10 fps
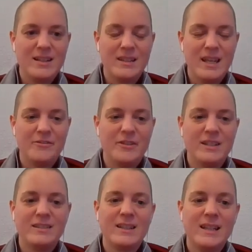the elephant
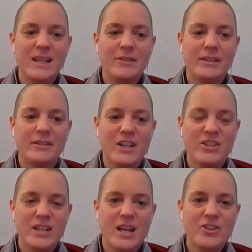is clearing the
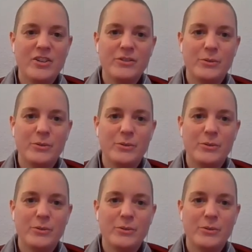vegetation.